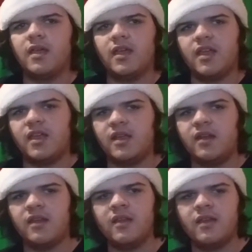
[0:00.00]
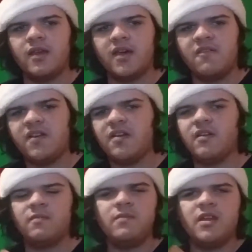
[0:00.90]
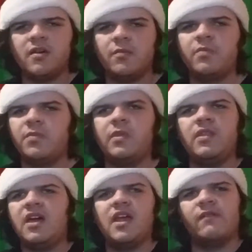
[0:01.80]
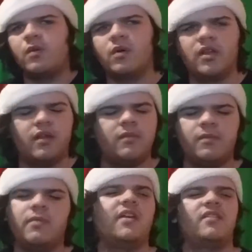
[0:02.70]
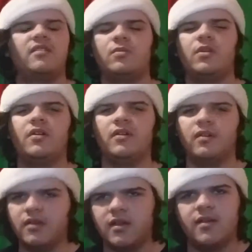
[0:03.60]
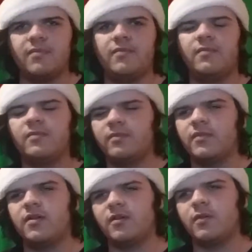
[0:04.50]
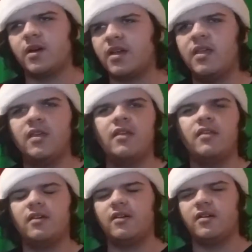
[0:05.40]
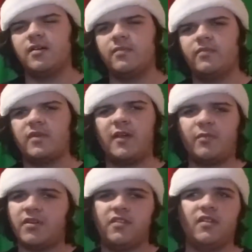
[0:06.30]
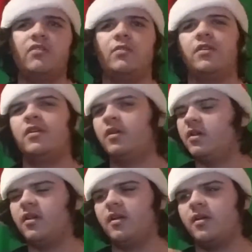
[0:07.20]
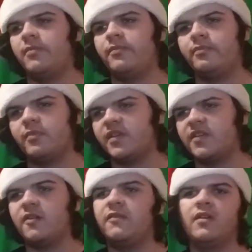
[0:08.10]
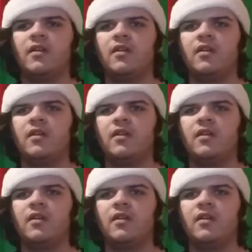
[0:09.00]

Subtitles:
and I figured, you know, not everyone likes Twitter, I don't know why, I personally love Twitter, myself,